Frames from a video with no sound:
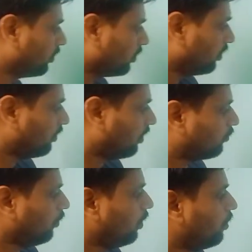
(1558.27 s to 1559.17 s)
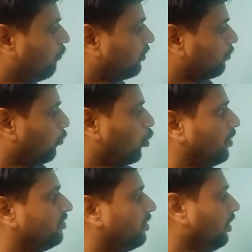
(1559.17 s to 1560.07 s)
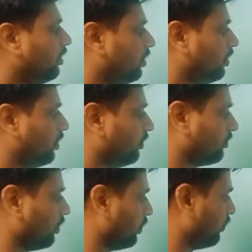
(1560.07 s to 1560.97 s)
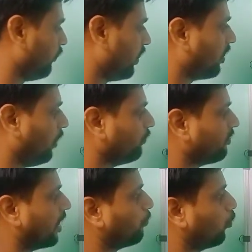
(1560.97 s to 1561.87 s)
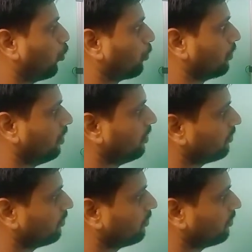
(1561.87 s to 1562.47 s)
it is also first polynomial is the factor of second polynomial. So